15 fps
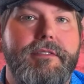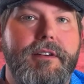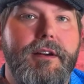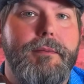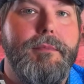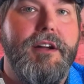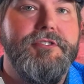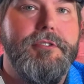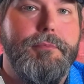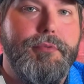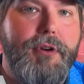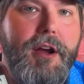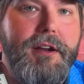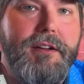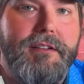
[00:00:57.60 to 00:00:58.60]
very much a
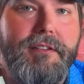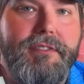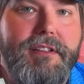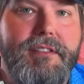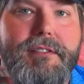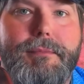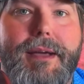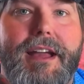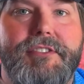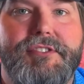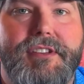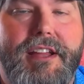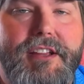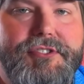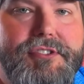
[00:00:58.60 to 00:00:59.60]
product of his
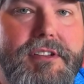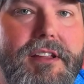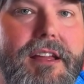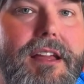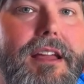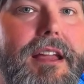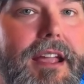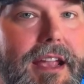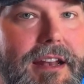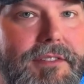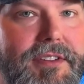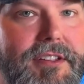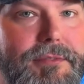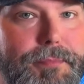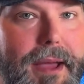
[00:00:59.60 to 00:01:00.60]
imagination and of
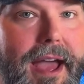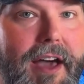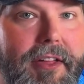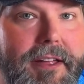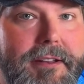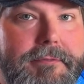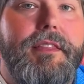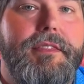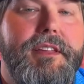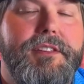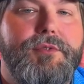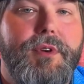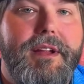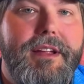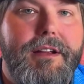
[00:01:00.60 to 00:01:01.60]
his palate.
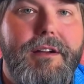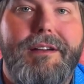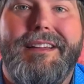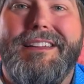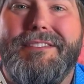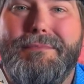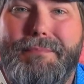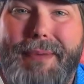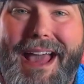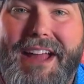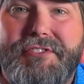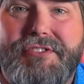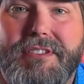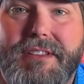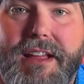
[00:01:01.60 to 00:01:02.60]
This right here is
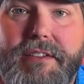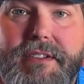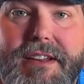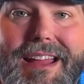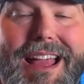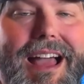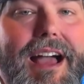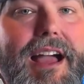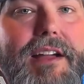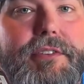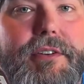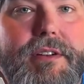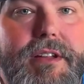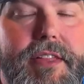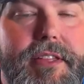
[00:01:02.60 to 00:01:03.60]
batch 11. I've
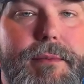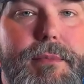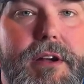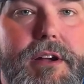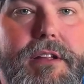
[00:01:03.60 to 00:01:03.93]
heard nothing but